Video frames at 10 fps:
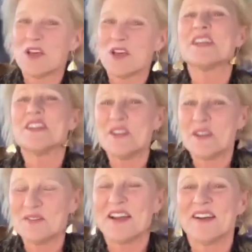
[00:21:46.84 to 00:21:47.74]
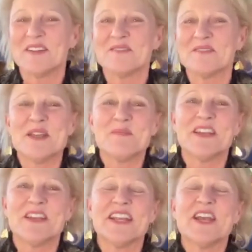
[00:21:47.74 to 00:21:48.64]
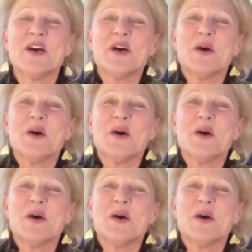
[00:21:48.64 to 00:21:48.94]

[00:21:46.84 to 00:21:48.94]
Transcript: as long as I known Renee Piani.